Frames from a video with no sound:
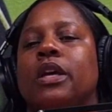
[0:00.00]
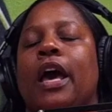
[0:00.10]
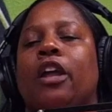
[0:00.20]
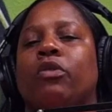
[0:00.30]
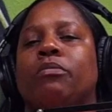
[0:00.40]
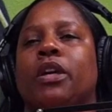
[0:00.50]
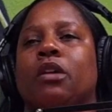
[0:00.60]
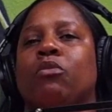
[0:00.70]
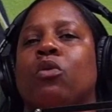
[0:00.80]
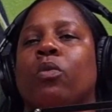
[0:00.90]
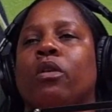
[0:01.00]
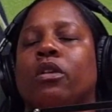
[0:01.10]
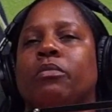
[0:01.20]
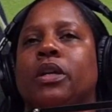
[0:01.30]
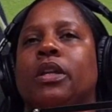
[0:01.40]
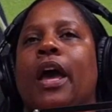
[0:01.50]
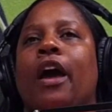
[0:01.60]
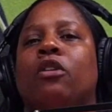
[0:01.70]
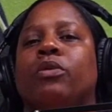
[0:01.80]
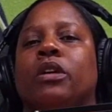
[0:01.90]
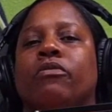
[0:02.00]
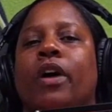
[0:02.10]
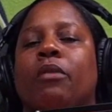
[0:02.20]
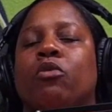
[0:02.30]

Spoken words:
How do we make it more welcoming? How do we invite